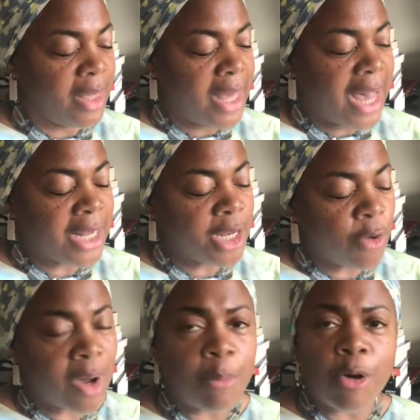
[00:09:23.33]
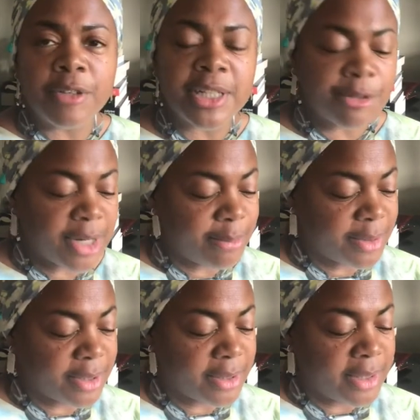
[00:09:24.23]
I know I'm off
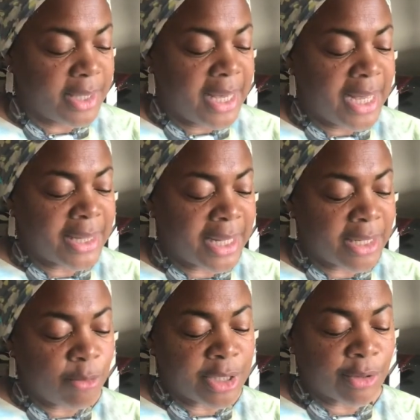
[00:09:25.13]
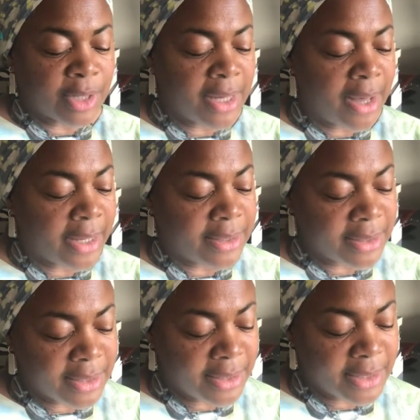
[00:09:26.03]
script and that it was an unkind
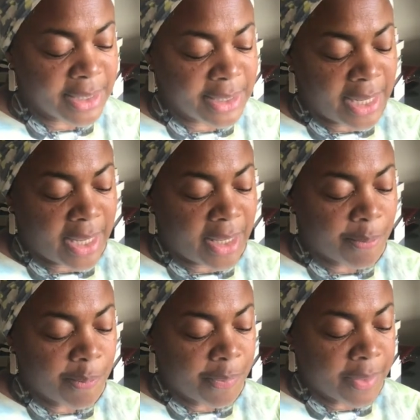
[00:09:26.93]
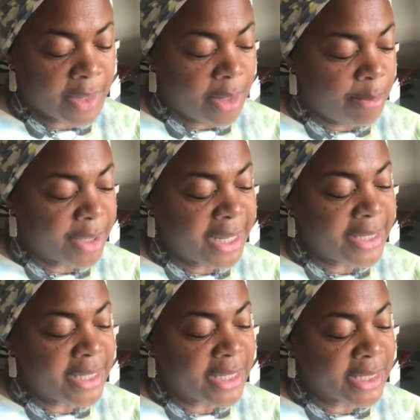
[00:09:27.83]
thing to say, but I
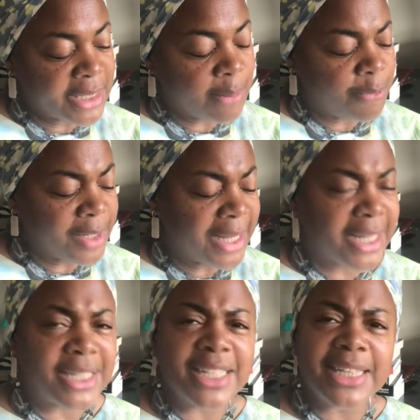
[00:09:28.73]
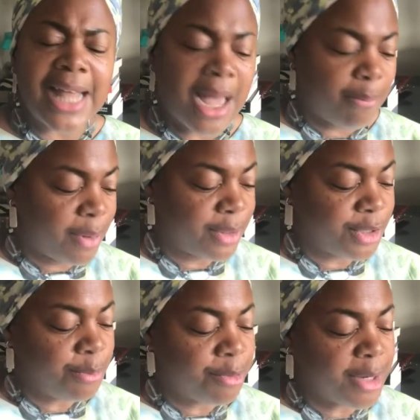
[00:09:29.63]
needed something like a slap to
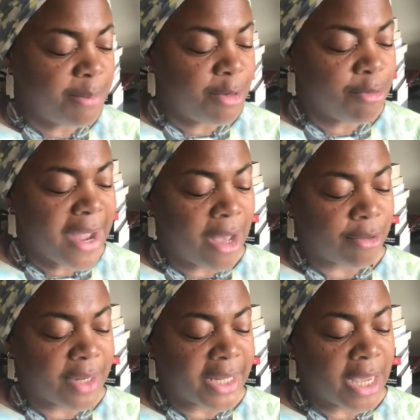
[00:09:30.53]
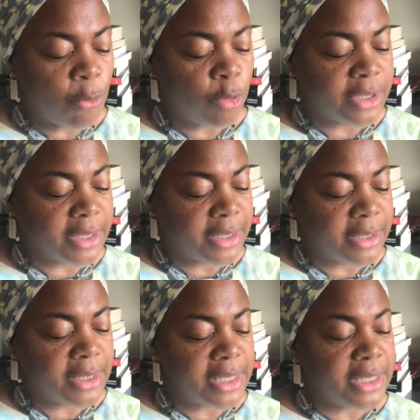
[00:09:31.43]
bring me round, and I wanted
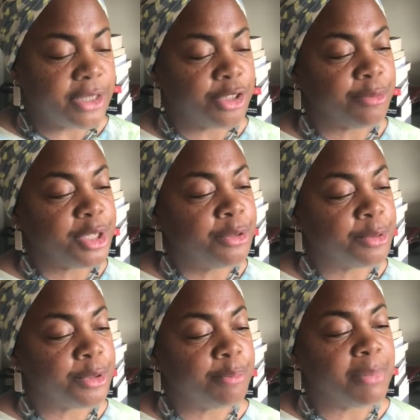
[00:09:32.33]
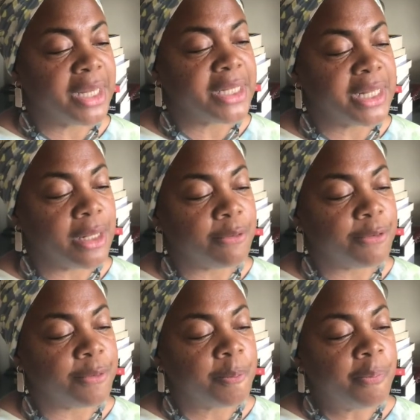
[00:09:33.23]
and needed to regroup
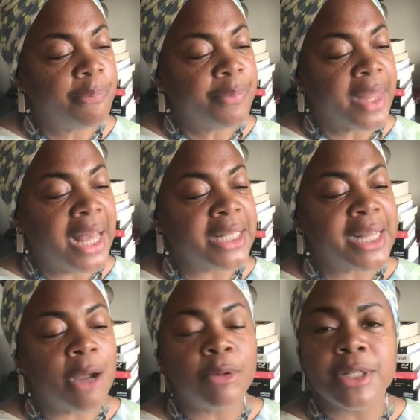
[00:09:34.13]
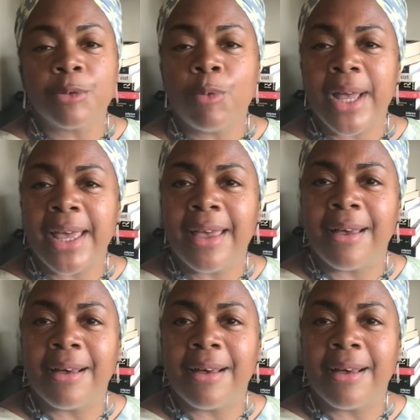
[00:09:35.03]
myself, as I was aware